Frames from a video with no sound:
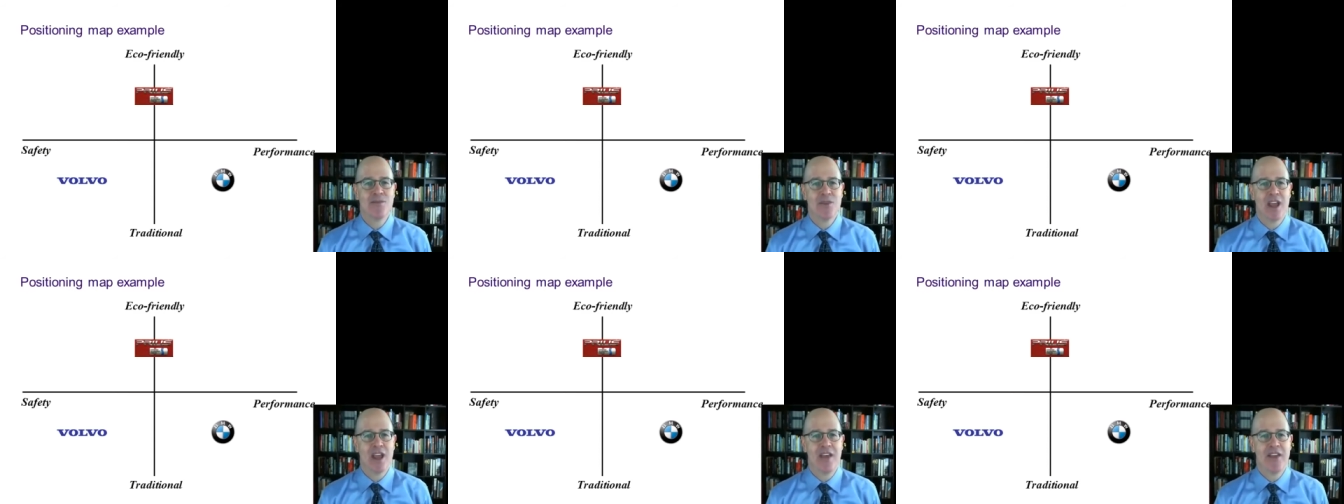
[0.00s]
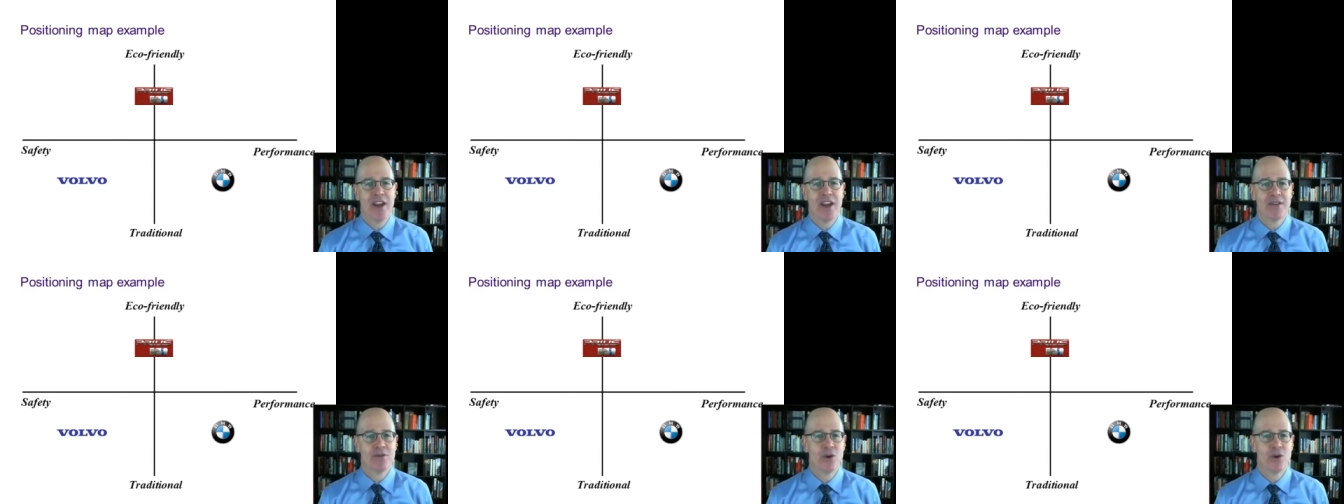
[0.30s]
and
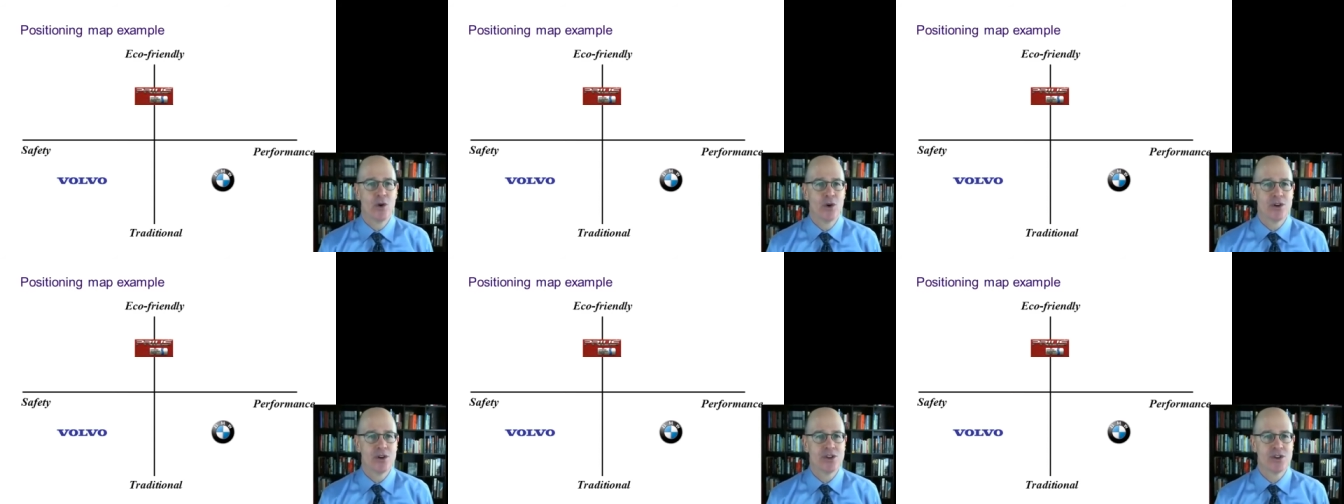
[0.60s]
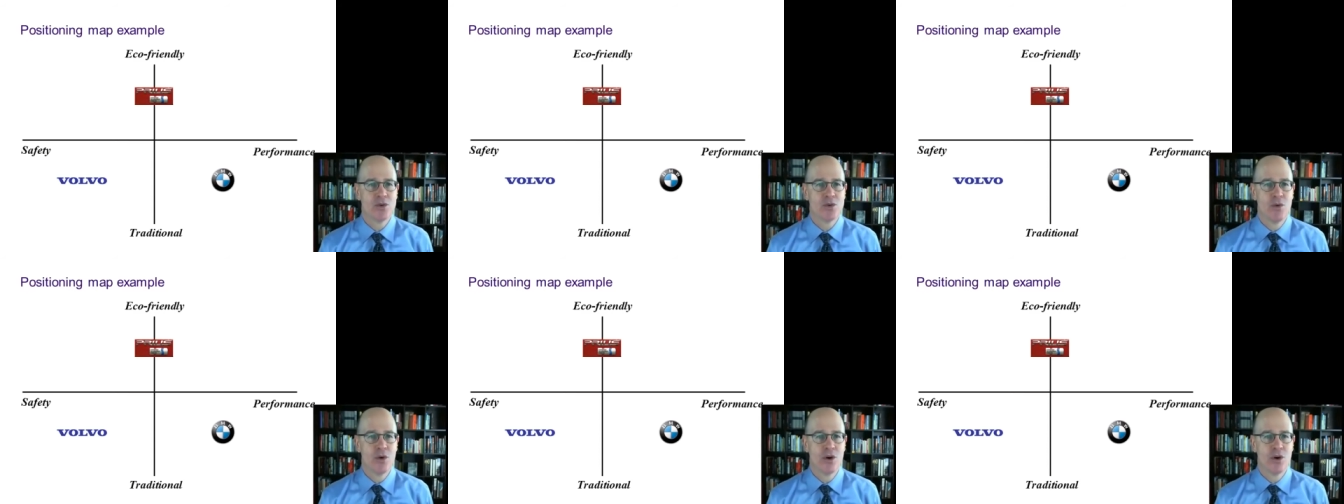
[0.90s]
then, of course,
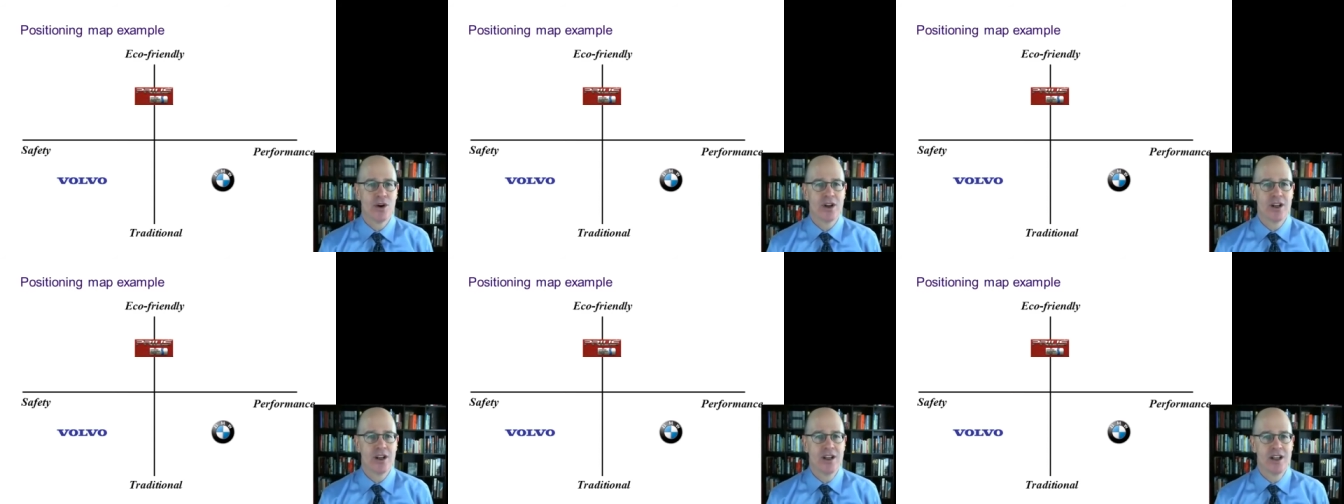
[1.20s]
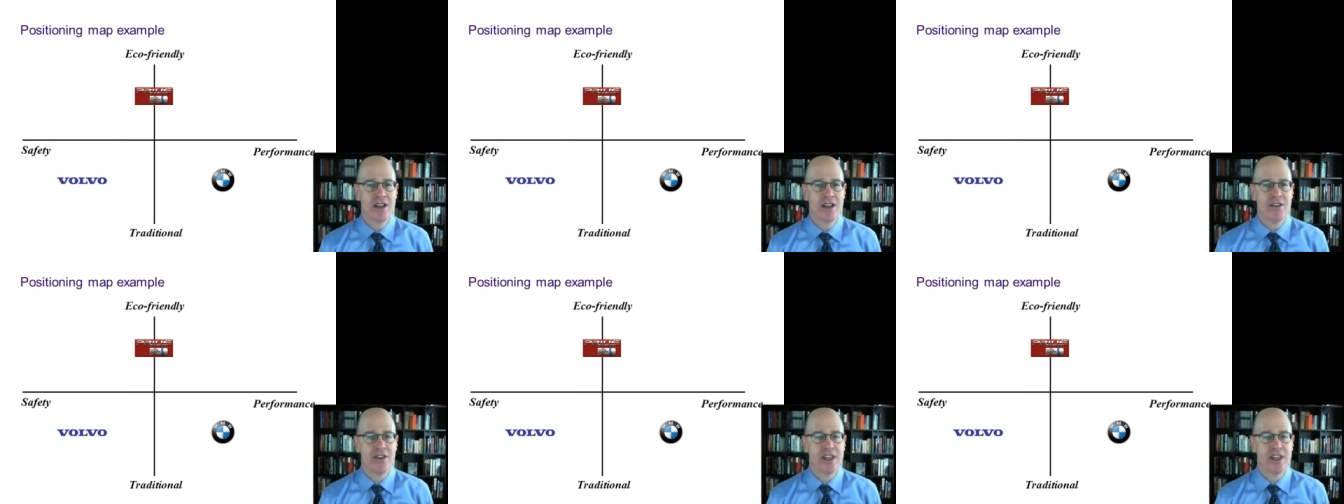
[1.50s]
toward
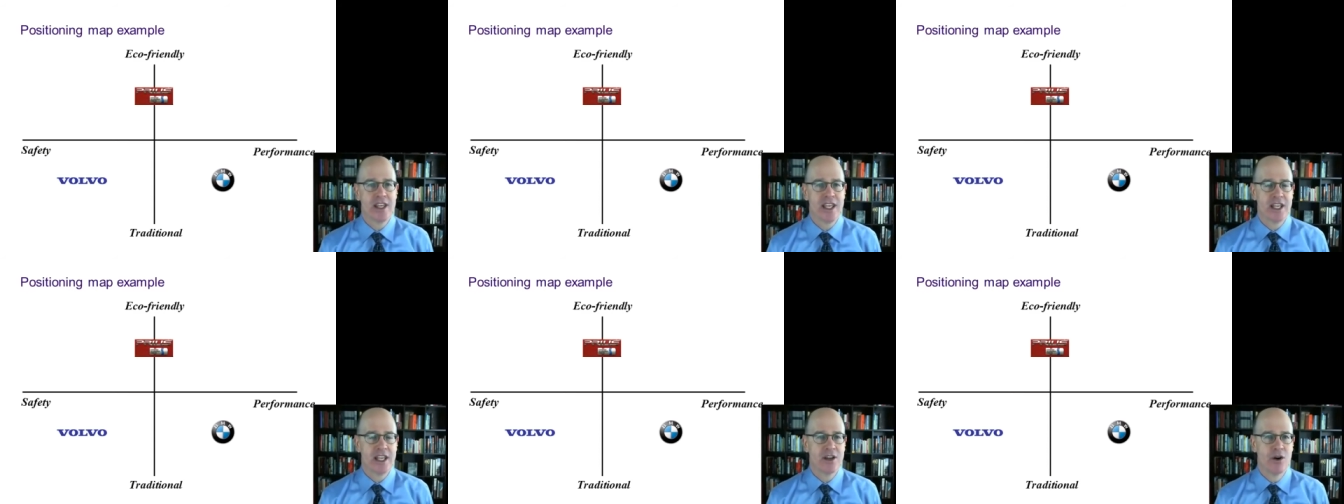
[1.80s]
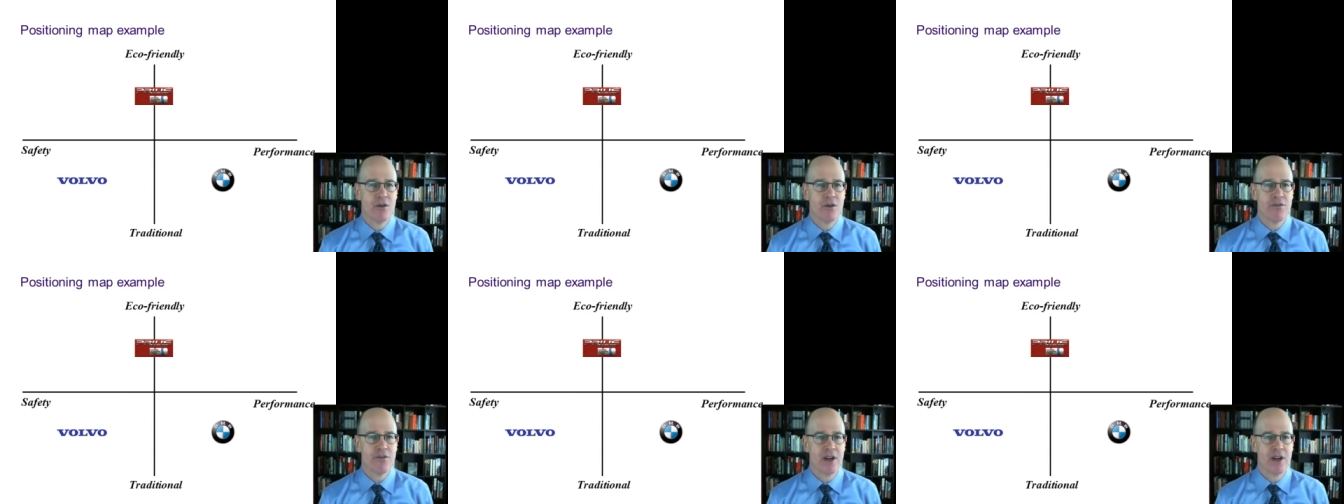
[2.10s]
the
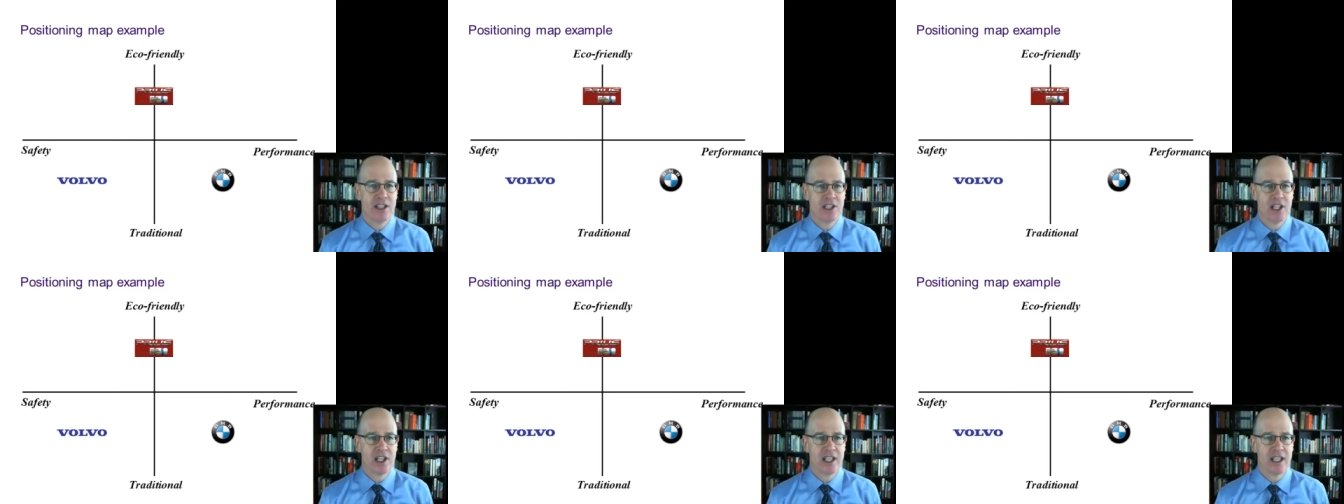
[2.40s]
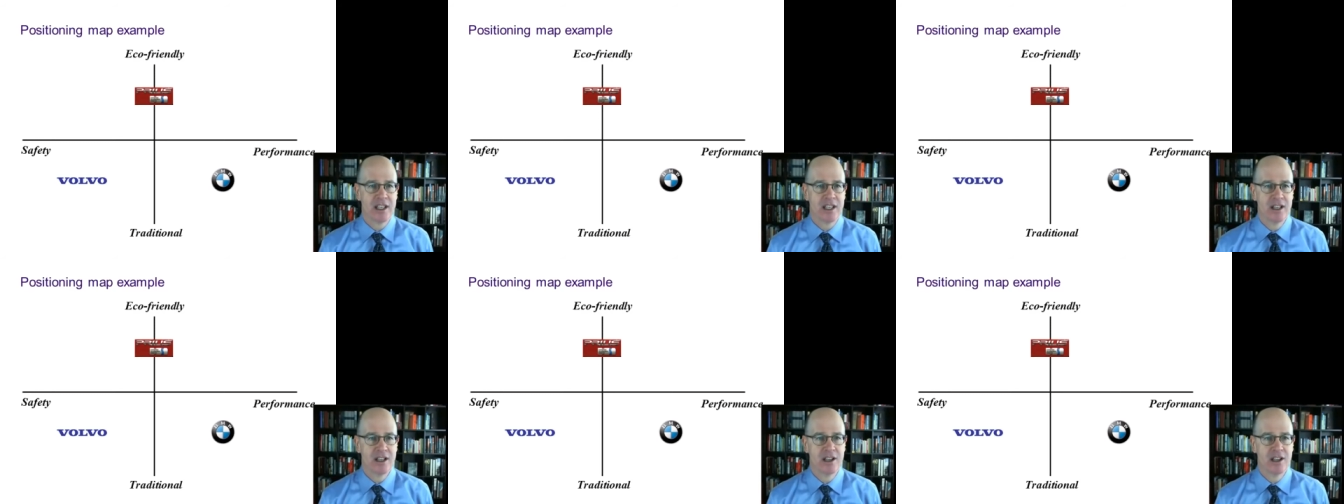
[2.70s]

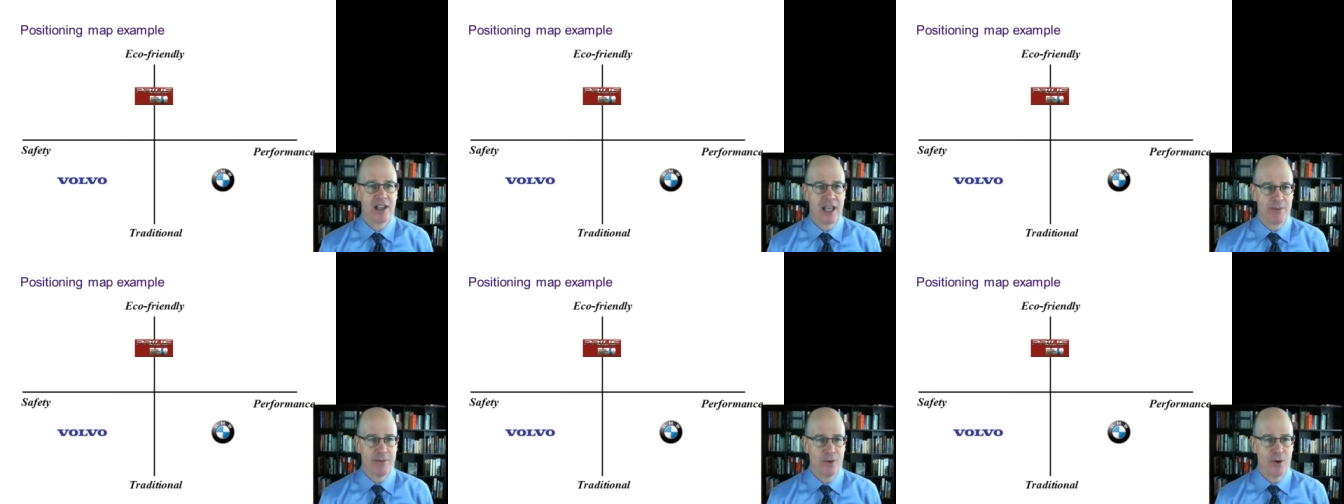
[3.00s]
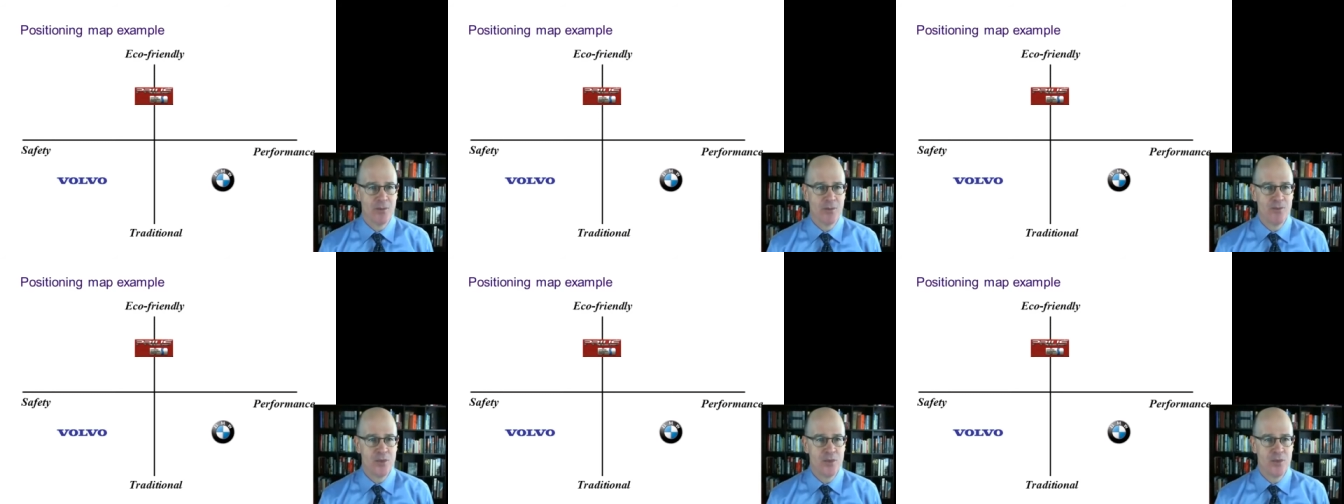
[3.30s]
eco-friendly label.